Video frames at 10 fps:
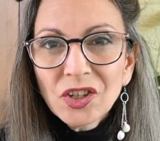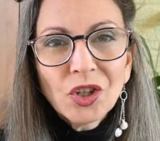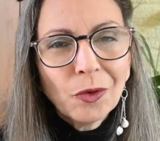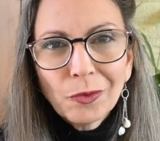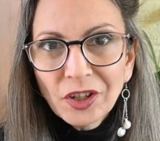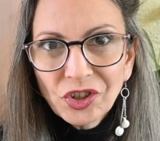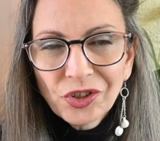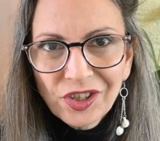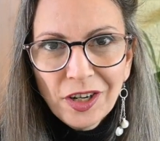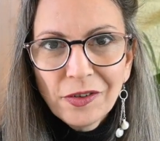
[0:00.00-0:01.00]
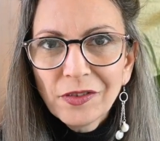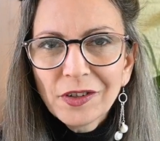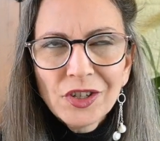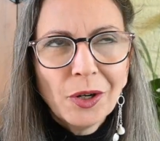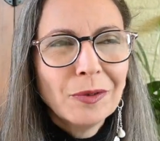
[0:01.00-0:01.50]
Don't rush yourself.
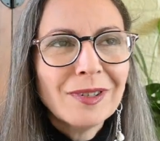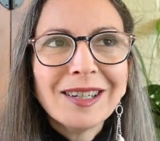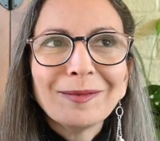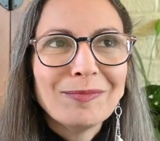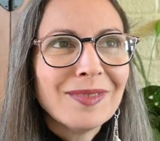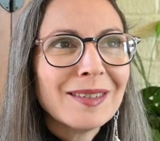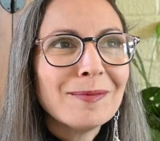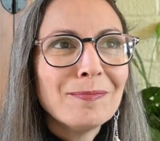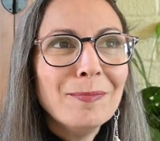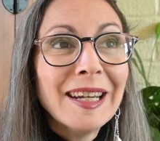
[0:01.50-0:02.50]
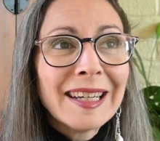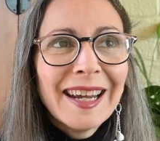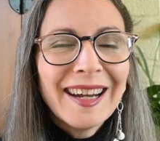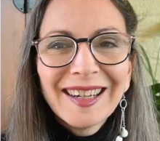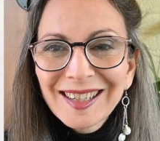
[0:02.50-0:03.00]
Don't make
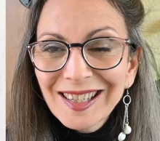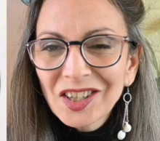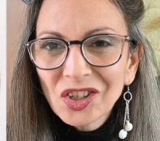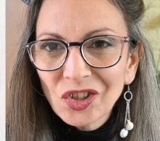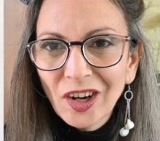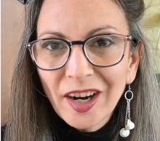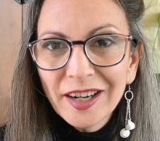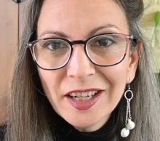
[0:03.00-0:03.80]
haste to try